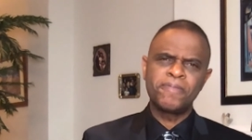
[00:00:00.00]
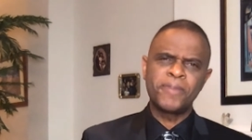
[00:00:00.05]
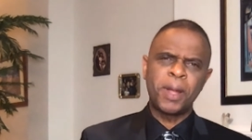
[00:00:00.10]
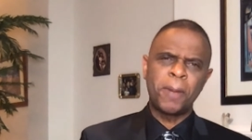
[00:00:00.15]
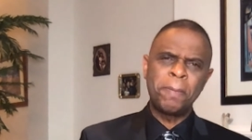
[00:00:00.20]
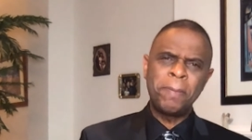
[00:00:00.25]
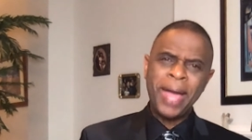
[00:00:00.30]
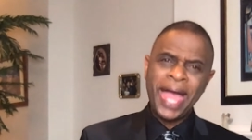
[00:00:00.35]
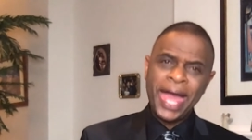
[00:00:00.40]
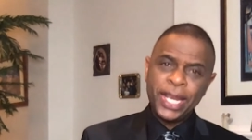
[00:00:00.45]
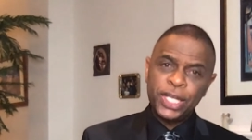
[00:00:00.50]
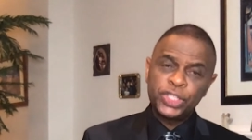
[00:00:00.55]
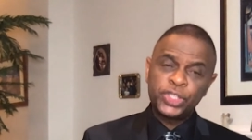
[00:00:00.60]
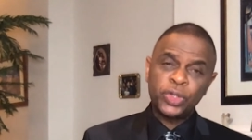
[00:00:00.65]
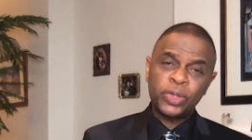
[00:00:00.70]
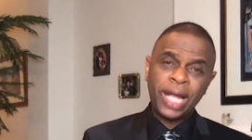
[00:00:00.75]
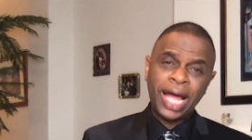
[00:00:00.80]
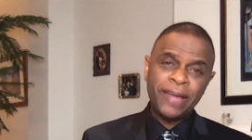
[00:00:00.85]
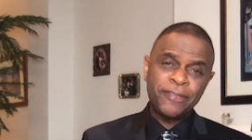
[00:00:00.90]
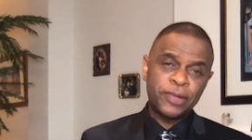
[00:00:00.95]
manage
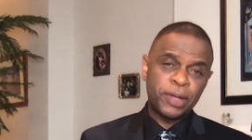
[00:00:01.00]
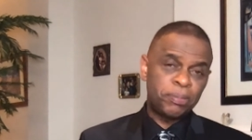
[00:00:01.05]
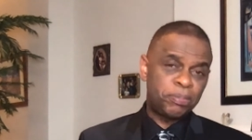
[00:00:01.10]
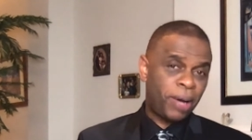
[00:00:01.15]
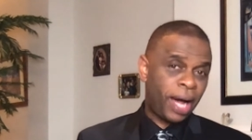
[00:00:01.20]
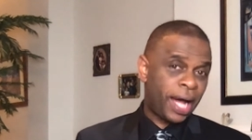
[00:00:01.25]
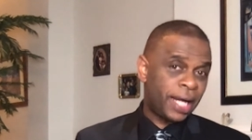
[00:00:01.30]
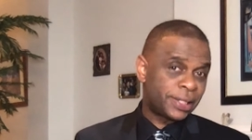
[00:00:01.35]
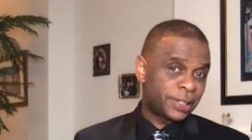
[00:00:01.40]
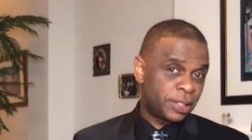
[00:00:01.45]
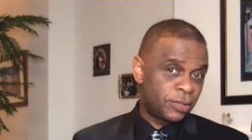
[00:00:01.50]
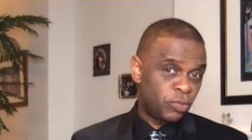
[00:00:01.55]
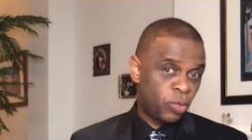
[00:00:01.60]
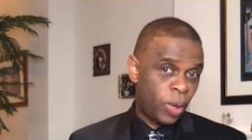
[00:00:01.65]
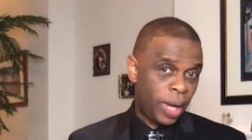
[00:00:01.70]
your life in a positive